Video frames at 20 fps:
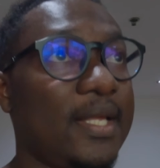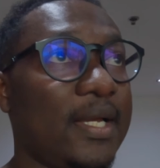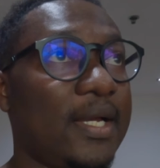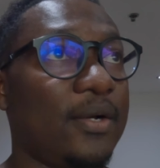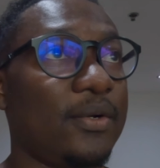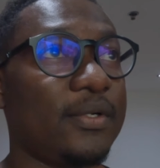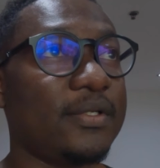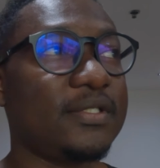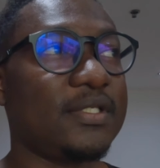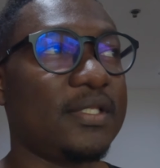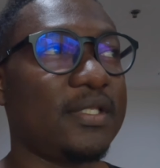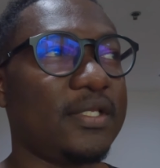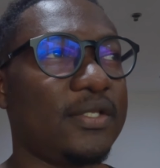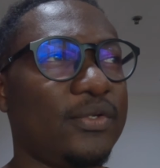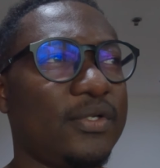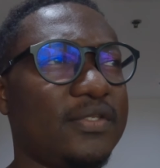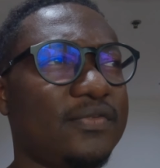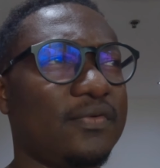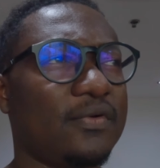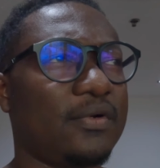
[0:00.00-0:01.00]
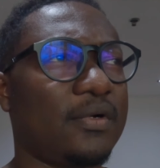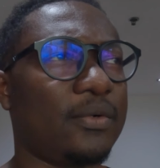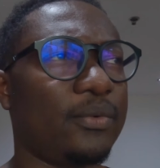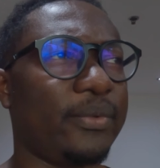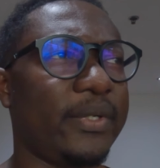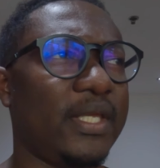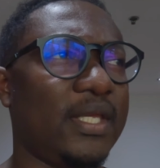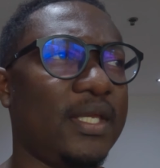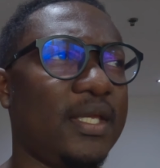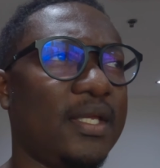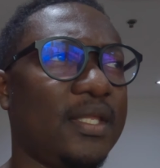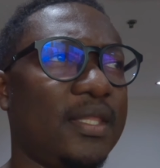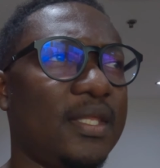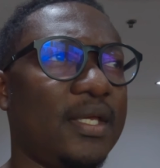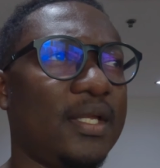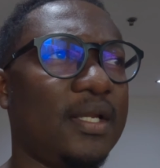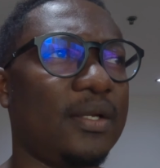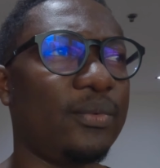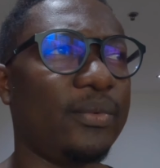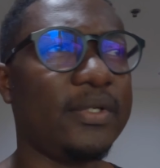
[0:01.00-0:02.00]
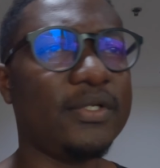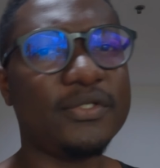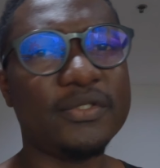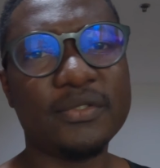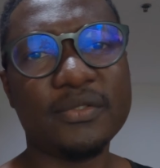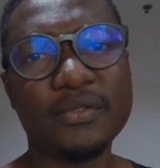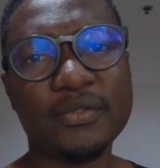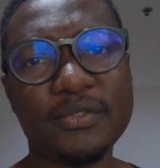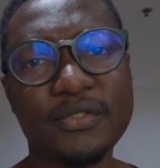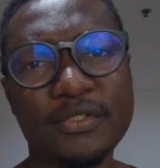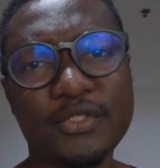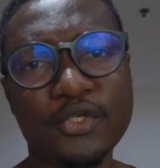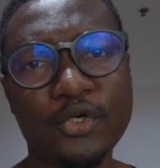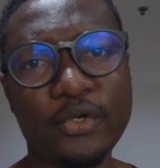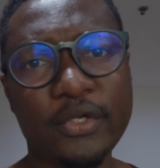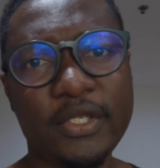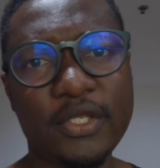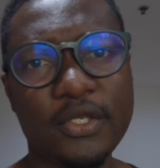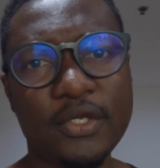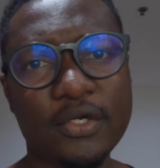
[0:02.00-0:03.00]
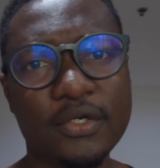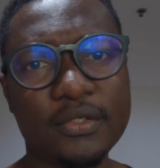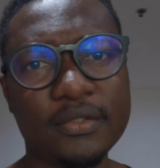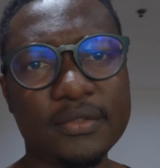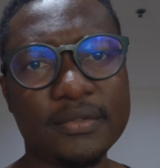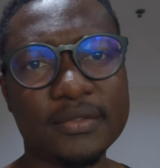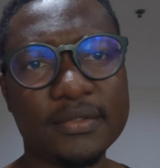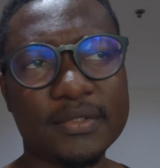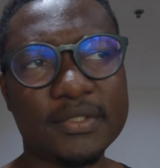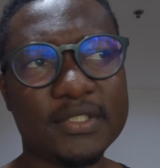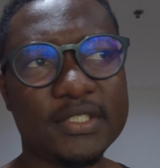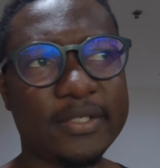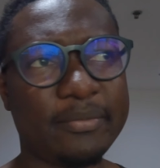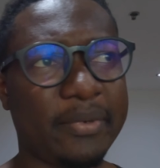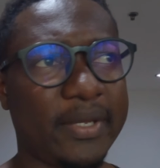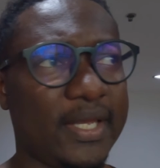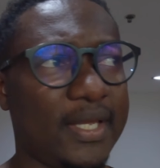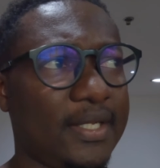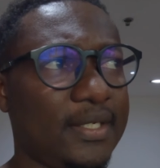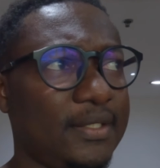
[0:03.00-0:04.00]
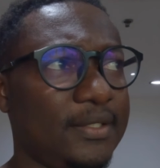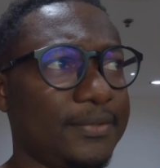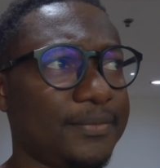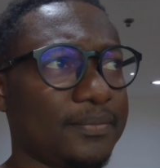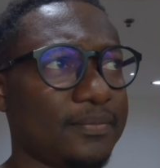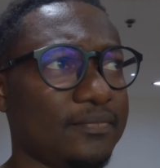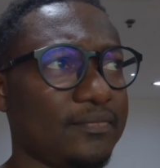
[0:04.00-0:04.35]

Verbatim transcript: I was in the US for a week, then went to Tokyo Japan